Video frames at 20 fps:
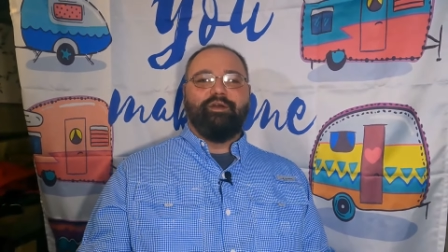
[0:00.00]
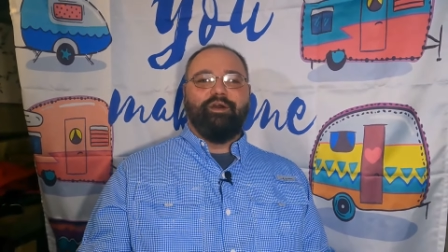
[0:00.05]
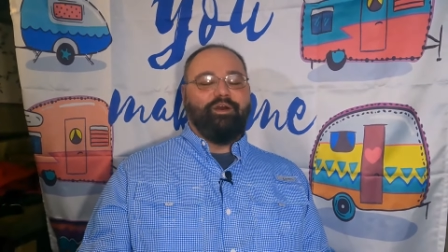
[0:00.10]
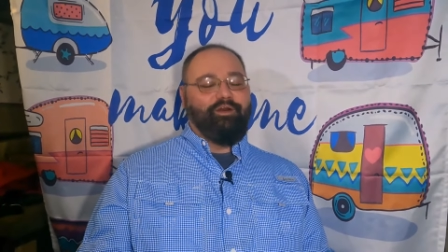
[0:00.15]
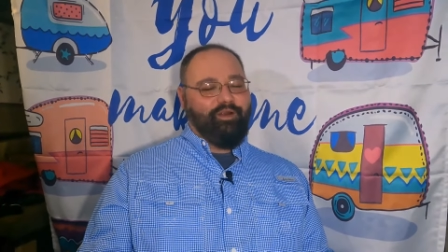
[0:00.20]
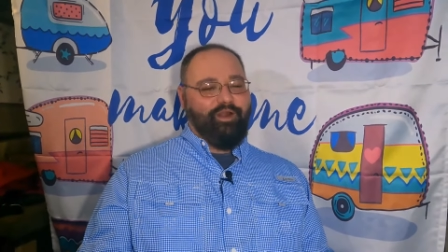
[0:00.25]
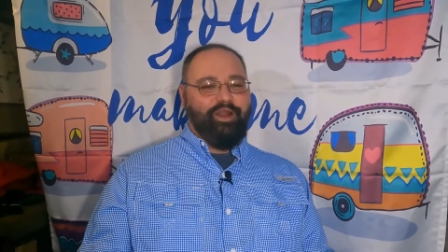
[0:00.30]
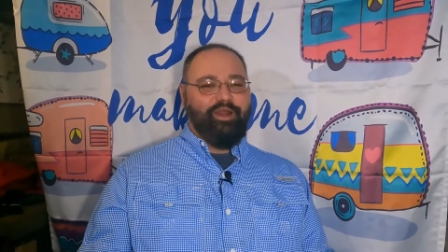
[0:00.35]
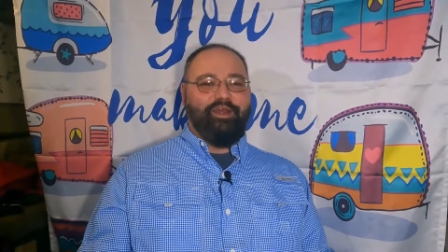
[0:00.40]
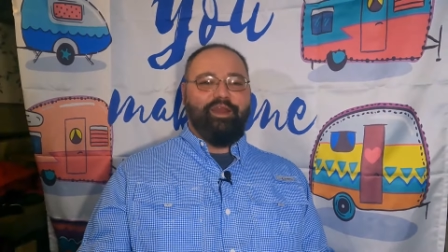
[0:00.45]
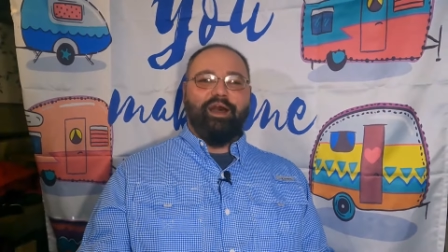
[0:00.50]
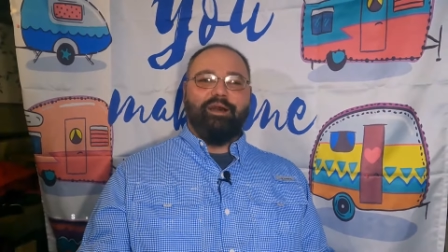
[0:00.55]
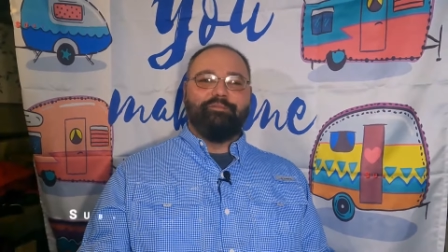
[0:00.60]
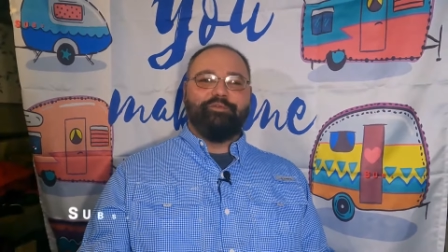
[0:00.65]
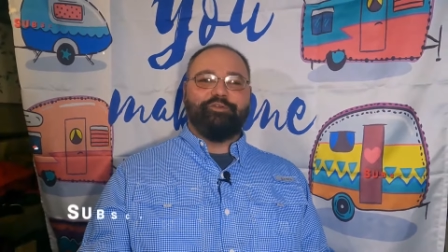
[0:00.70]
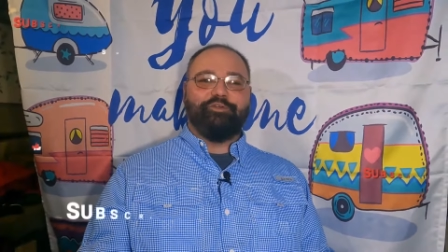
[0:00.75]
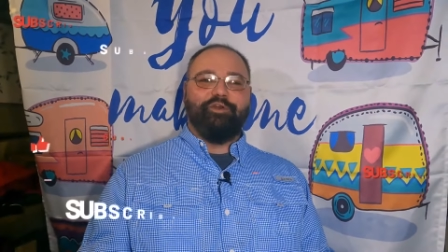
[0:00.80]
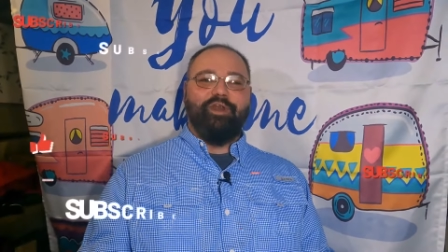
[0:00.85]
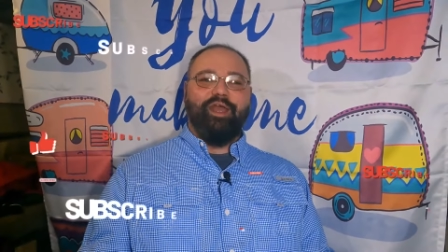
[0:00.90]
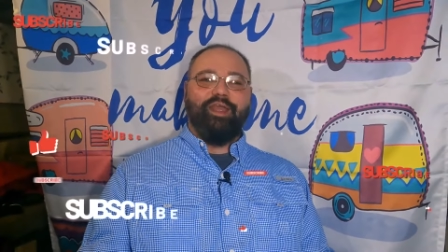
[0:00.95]
All right, I'm
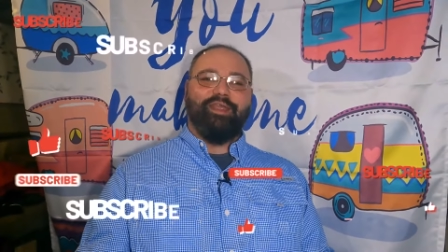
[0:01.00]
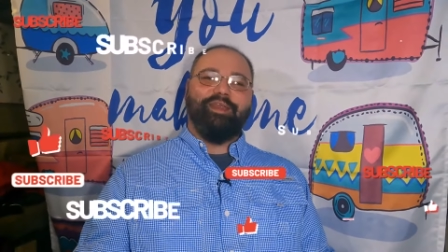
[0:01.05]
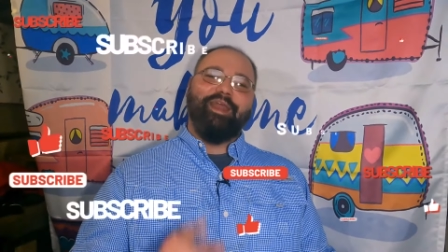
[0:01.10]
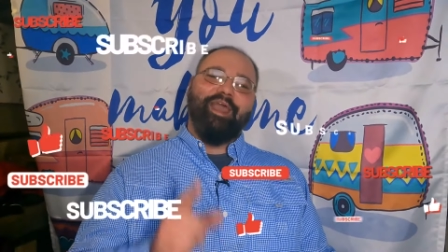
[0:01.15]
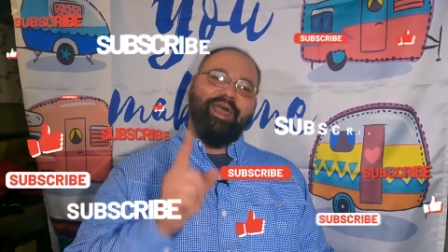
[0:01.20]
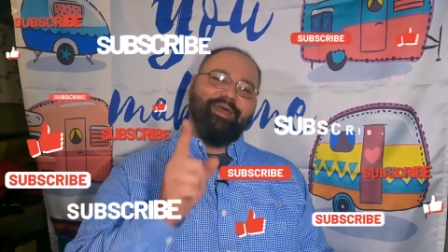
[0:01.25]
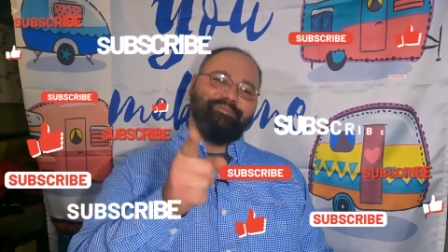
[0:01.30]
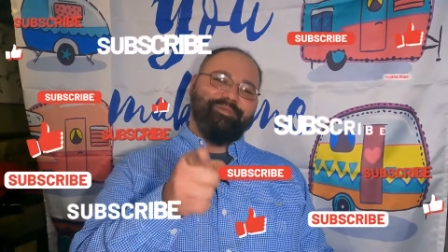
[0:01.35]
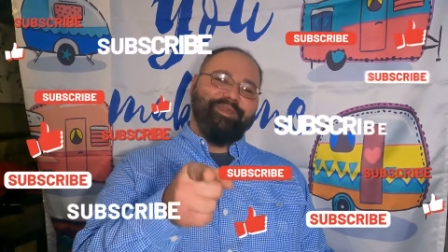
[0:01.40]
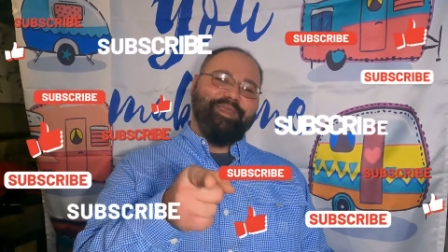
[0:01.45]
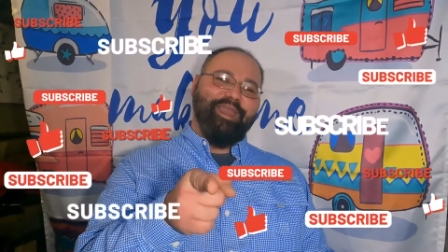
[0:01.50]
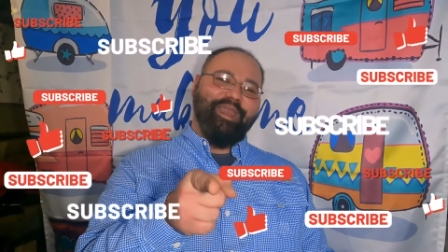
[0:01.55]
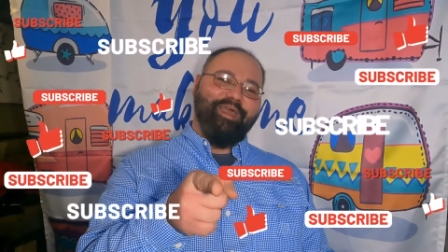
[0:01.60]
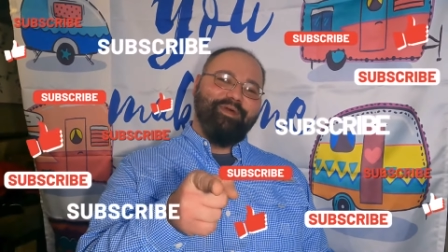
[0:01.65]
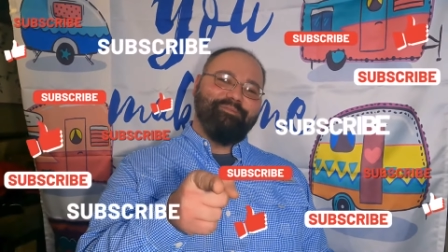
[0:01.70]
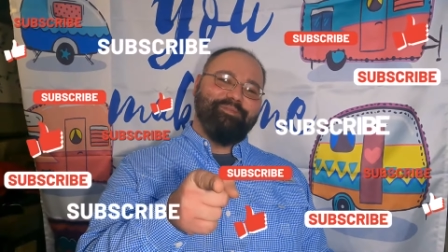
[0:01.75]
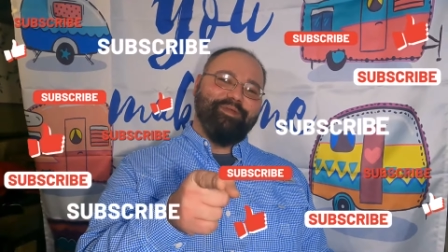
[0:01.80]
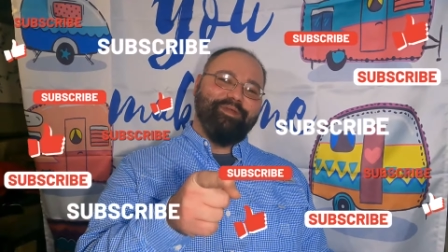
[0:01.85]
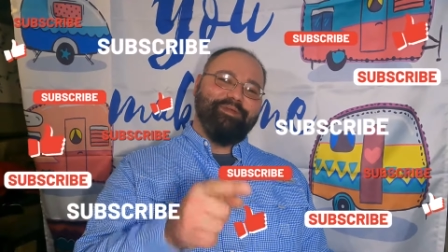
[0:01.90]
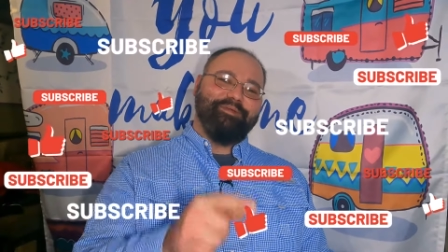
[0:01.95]
Shrek and happy
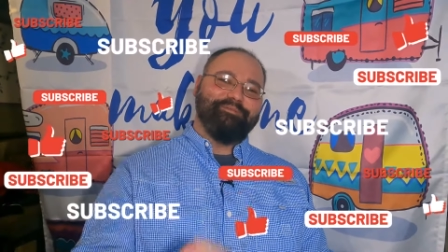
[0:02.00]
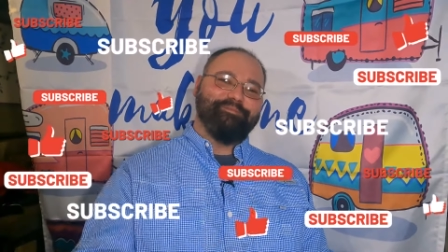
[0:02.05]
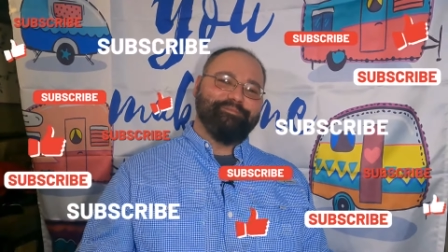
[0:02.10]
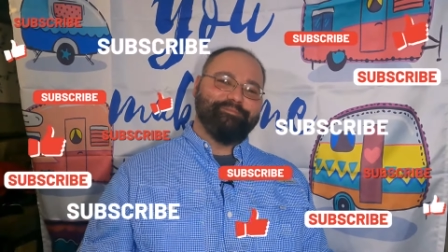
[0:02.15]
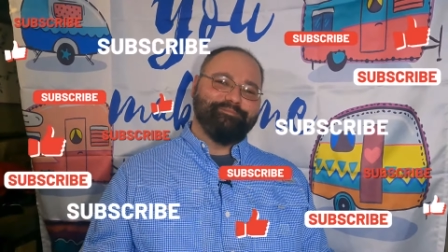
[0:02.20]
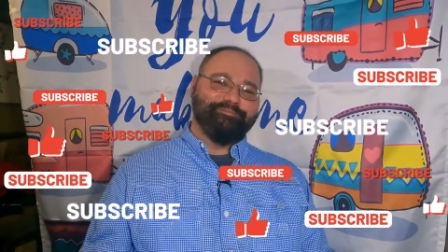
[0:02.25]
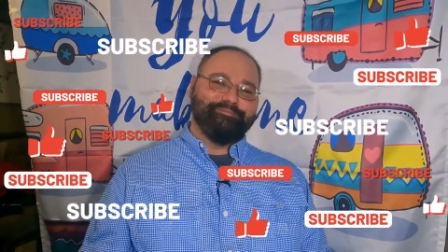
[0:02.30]
camping.